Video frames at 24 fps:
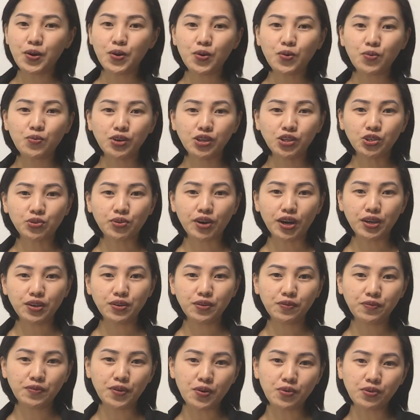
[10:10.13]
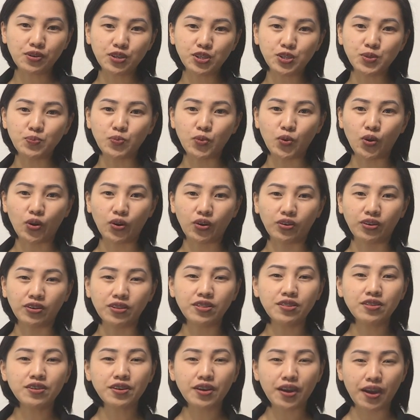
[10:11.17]
We try to focus more on
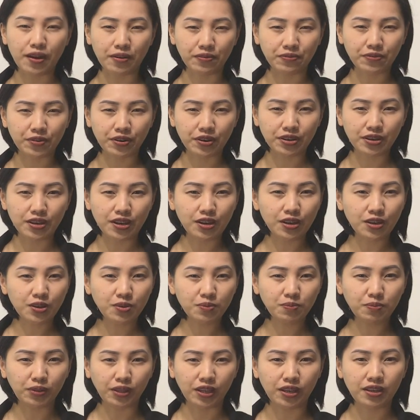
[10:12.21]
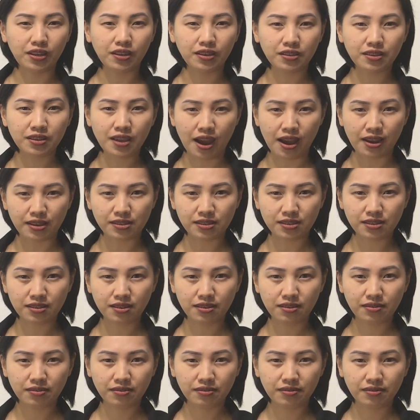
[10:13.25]
their effort in completing a task.
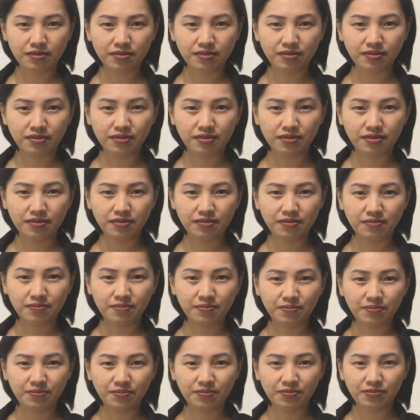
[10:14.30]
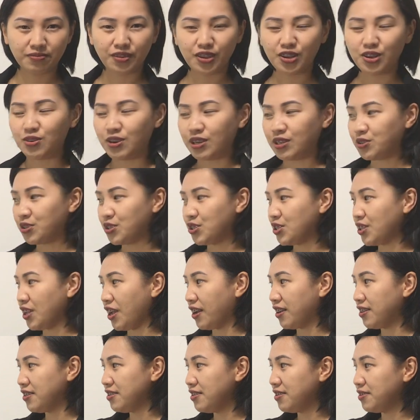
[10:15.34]
Did you
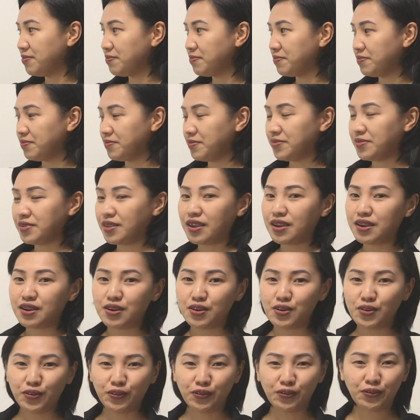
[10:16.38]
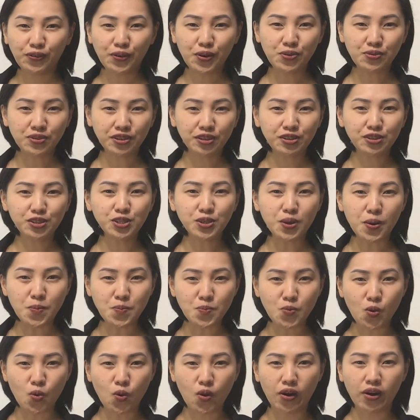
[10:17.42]
understand? Focus
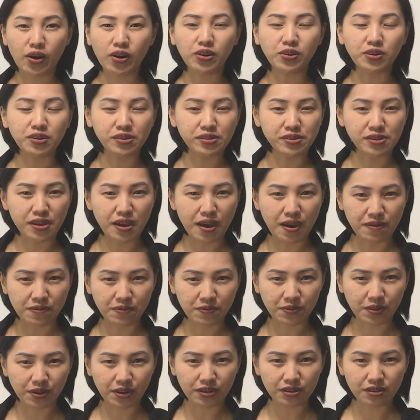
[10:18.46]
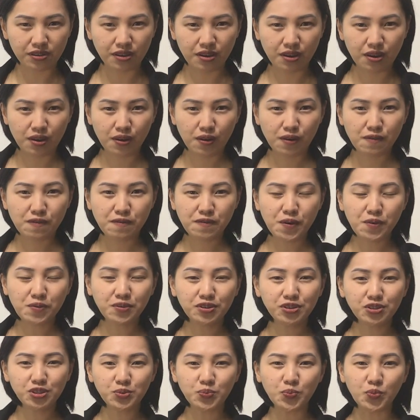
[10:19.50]
more on effort.
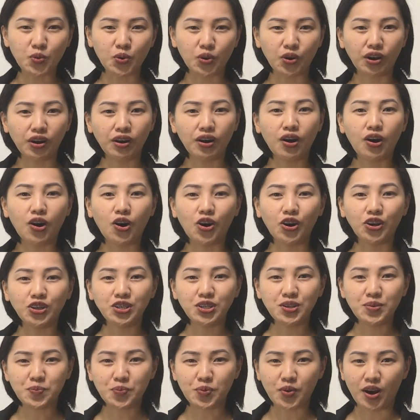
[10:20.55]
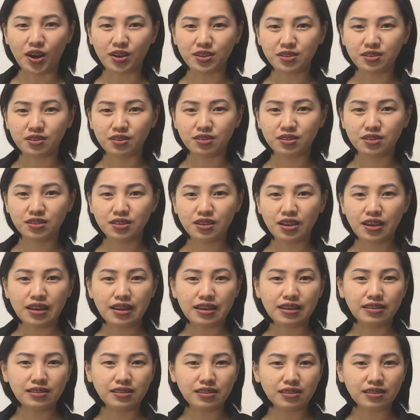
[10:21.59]
Focus more on the process
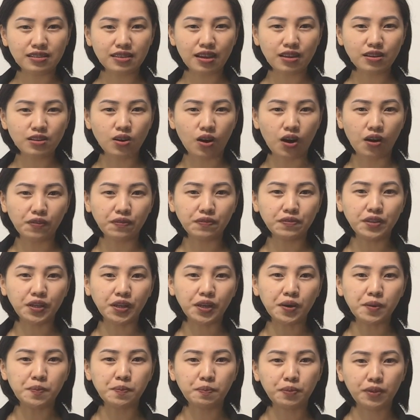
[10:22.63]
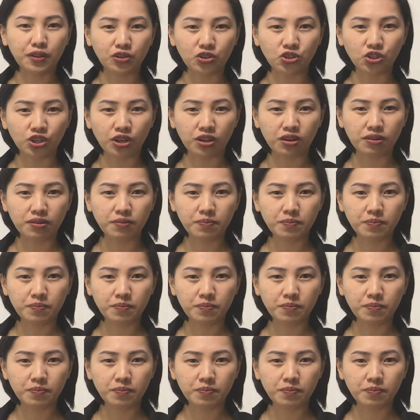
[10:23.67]
instead of the completion.